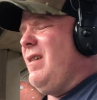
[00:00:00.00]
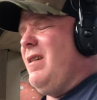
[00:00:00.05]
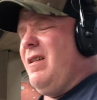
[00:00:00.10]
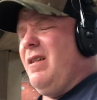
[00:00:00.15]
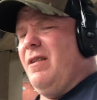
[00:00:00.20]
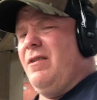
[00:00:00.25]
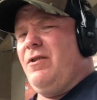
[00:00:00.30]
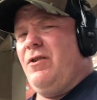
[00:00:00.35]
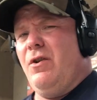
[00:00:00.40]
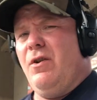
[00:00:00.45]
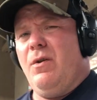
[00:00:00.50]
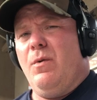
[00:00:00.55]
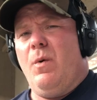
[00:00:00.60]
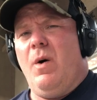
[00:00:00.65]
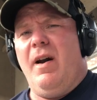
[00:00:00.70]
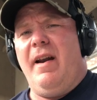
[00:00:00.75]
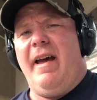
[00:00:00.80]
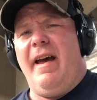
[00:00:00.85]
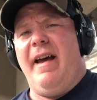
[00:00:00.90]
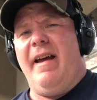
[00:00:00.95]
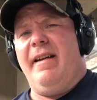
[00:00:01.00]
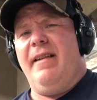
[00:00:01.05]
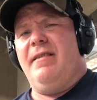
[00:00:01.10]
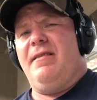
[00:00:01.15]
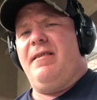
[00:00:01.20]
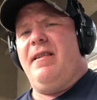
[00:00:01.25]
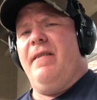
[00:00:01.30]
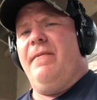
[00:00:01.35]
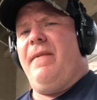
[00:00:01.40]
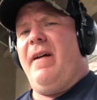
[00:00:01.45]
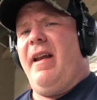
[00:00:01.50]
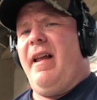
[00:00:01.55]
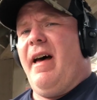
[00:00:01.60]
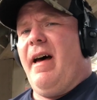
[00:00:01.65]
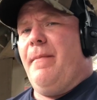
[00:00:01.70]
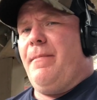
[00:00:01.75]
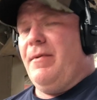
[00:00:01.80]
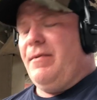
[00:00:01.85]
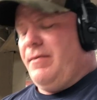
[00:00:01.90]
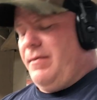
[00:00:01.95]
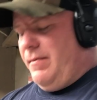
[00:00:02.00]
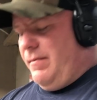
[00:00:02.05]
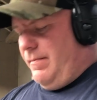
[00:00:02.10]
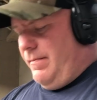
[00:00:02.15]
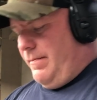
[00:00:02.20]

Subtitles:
Let's shoot it one-handed, see if that happens.